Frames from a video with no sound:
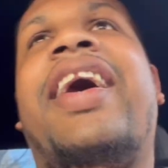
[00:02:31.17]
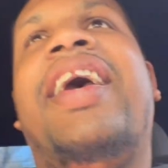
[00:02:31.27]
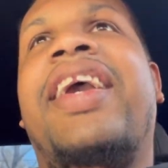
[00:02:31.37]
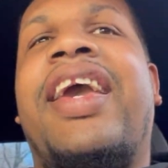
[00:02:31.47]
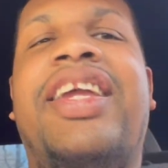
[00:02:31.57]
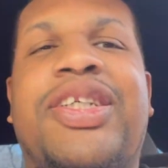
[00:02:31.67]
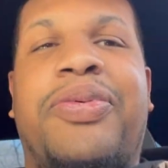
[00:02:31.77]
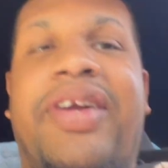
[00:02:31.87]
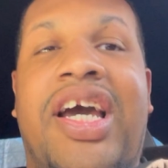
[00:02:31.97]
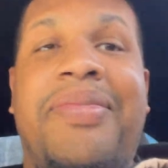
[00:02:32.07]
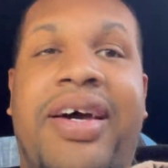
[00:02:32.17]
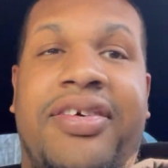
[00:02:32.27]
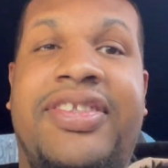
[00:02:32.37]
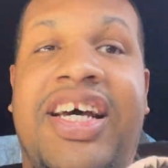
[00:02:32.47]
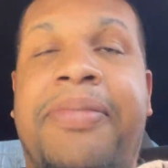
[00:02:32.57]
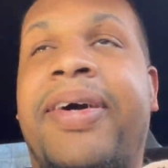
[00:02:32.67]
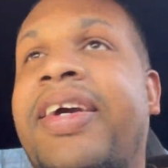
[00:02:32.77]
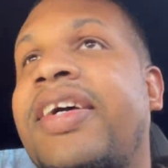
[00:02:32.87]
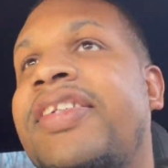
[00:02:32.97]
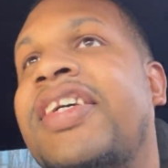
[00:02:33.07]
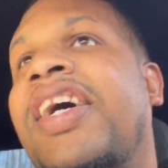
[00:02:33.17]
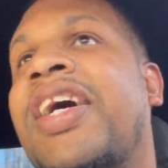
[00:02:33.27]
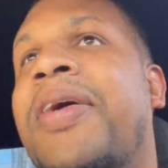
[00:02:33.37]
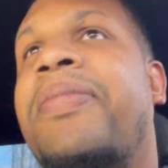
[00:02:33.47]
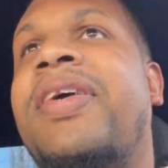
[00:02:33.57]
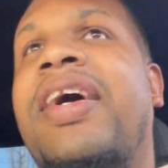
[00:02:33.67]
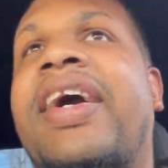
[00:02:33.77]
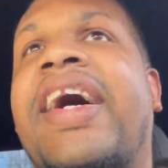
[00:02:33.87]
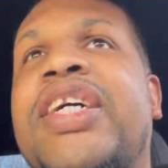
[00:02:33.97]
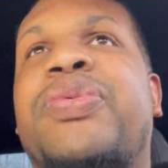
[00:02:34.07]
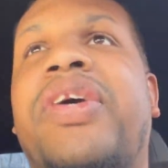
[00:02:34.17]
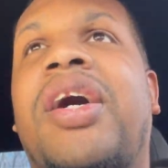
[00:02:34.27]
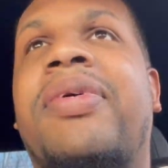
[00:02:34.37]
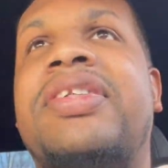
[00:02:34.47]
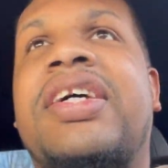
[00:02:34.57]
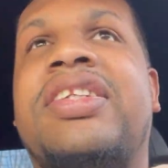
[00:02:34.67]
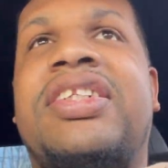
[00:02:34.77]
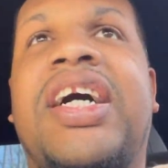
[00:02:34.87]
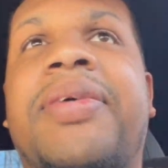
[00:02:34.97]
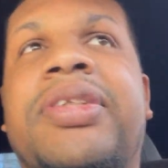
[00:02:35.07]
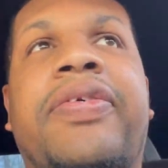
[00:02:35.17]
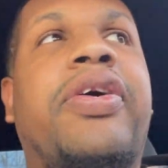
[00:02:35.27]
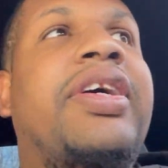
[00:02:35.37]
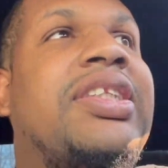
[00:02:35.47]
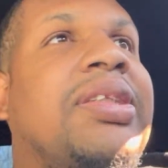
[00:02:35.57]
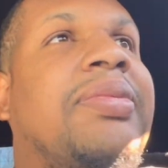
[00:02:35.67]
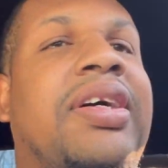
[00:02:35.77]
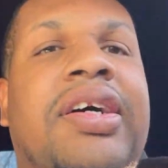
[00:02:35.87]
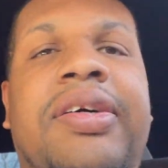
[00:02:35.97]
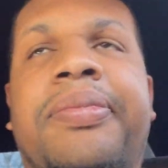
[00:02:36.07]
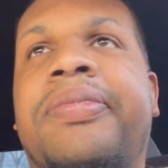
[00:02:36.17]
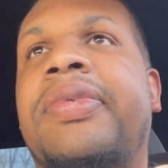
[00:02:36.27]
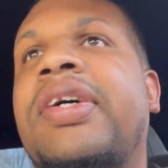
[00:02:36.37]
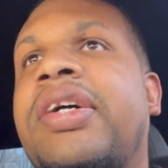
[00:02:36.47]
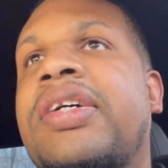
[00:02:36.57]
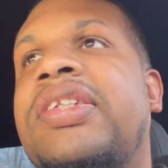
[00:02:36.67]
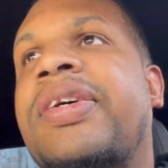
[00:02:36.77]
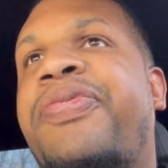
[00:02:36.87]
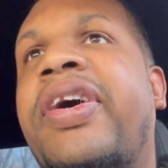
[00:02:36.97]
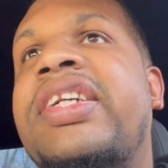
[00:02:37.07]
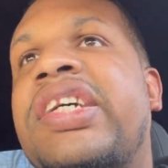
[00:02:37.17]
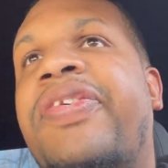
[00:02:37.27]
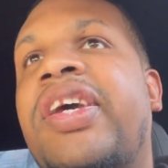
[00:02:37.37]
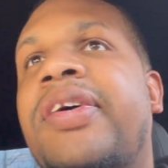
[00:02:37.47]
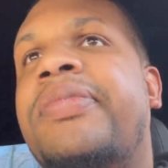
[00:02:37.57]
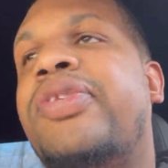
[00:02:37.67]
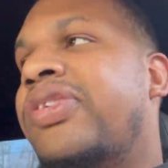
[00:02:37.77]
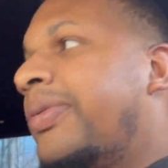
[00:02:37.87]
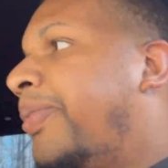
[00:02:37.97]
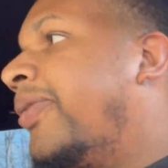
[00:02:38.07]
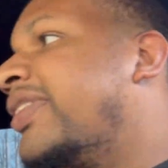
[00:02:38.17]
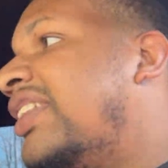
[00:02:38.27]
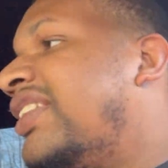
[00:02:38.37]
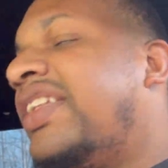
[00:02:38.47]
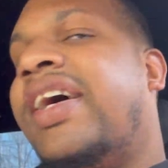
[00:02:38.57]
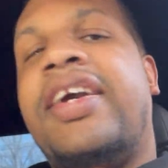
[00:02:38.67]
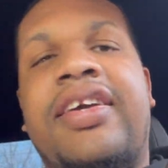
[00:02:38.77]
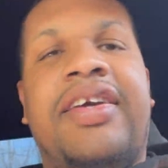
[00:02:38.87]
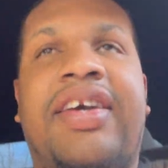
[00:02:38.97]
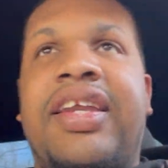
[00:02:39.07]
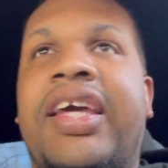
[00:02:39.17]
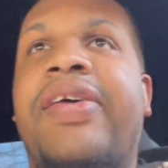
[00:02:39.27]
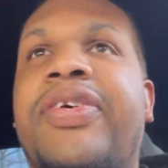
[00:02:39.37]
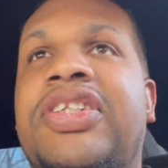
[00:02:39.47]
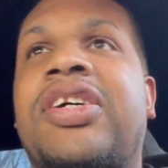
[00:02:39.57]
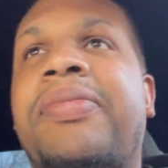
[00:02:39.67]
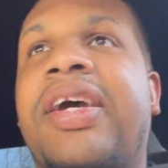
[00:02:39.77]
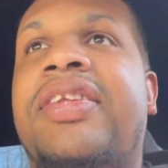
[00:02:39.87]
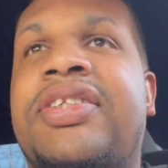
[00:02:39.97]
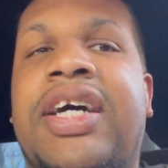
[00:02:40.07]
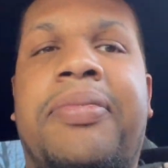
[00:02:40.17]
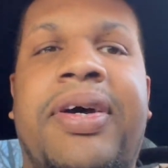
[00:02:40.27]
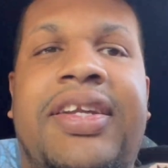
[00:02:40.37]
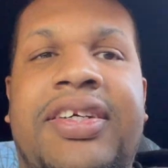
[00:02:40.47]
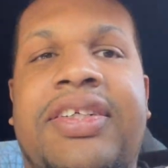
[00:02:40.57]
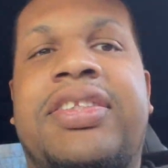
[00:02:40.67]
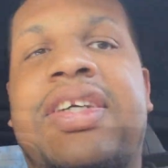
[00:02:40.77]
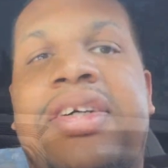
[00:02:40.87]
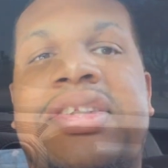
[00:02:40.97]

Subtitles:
Hey, he just want to come out on top, I guess. But yeah, guys, we almost at the shop, so we're gonna get some footage of him doing some pulls in his thing, and then we should be at the shop by then, so